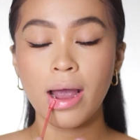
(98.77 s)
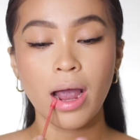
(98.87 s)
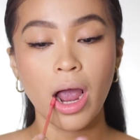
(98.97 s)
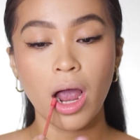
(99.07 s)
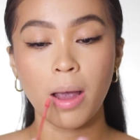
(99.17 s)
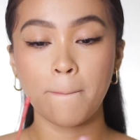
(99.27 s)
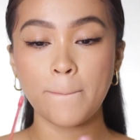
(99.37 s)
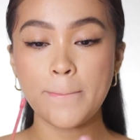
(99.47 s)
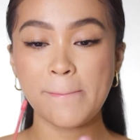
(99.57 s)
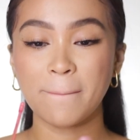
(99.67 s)
in the
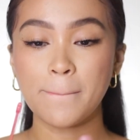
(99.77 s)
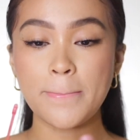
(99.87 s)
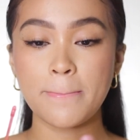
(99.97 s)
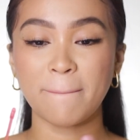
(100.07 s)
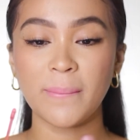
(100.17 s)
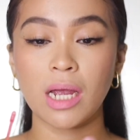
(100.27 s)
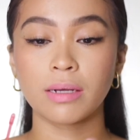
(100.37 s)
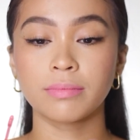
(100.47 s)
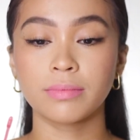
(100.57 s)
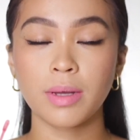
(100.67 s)
shade Amihan. It
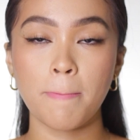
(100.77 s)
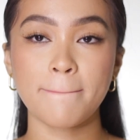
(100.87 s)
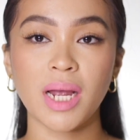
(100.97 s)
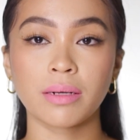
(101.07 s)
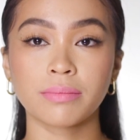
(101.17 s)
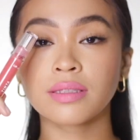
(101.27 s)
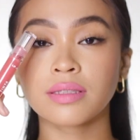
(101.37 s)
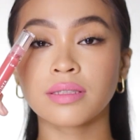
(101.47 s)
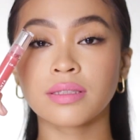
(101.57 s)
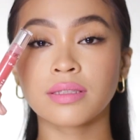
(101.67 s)
has a very
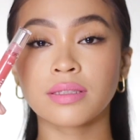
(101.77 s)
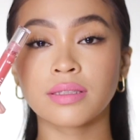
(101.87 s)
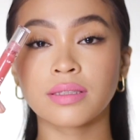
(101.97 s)
similar